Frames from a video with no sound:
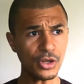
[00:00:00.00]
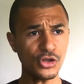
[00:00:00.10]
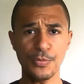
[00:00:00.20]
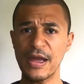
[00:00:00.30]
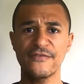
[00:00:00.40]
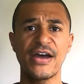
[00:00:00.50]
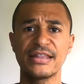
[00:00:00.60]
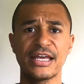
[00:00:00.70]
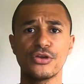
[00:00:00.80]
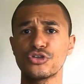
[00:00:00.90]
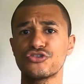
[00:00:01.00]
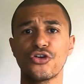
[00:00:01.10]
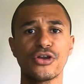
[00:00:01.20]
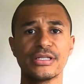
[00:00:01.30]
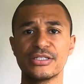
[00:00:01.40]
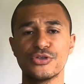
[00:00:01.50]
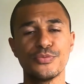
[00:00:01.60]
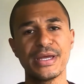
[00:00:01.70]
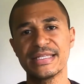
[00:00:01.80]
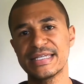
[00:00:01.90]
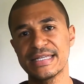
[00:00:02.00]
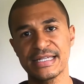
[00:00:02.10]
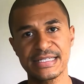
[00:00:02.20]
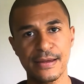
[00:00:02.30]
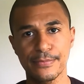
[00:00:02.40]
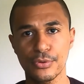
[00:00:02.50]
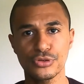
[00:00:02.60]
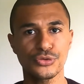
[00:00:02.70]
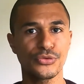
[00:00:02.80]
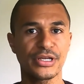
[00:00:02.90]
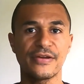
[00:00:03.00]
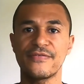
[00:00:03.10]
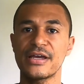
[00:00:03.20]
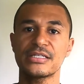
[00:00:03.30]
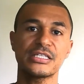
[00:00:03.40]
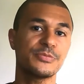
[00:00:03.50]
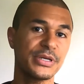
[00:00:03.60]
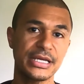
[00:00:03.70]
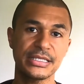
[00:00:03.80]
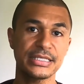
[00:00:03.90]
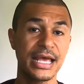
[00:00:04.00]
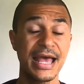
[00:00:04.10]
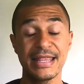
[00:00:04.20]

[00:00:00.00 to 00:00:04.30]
You might find that you're struggling to maintain your tempos or running your faster speeds.